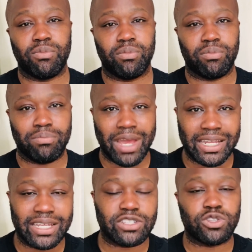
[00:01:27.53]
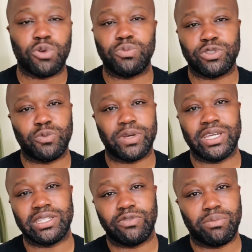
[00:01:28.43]
made it so super
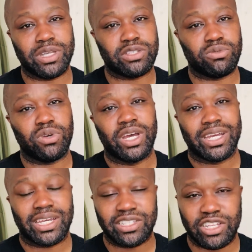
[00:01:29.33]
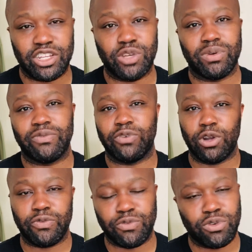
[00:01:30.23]
easy for me to continue and follow
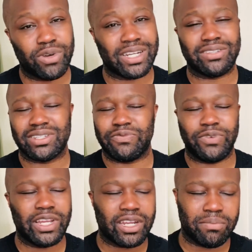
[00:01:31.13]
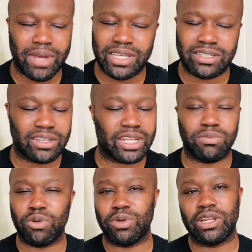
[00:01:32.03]
through, and just feeling amazing at the
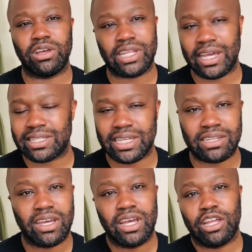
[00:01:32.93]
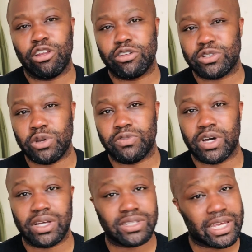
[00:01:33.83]
moment. Like I said, lost
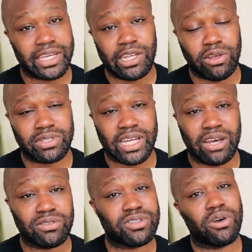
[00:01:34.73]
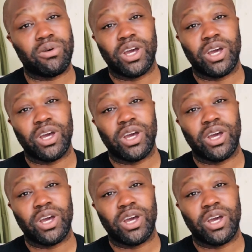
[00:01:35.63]
over 10 kilos now. So